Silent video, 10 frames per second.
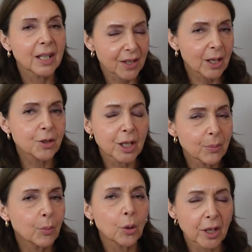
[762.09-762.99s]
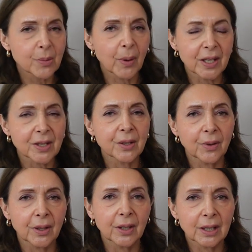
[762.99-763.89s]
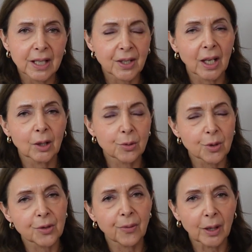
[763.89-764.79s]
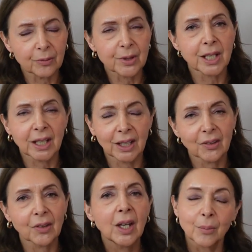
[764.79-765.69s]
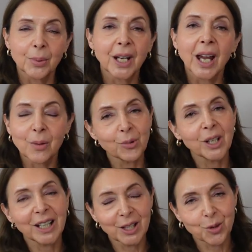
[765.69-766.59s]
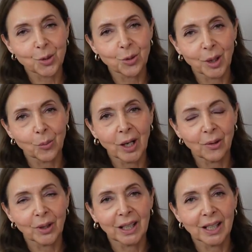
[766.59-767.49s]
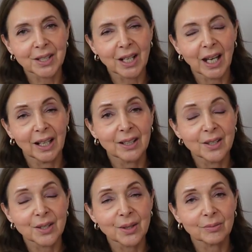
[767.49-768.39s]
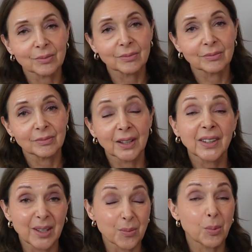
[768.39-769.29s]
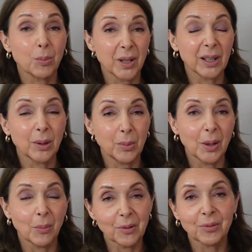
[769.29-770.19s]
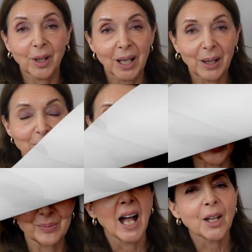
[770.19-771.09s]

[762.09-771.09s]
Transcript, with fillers: It's actually more expensive than the Lisa Eldridge Velveteens, but I am really enjoying wearing it and I think it's probably going to be in my faves.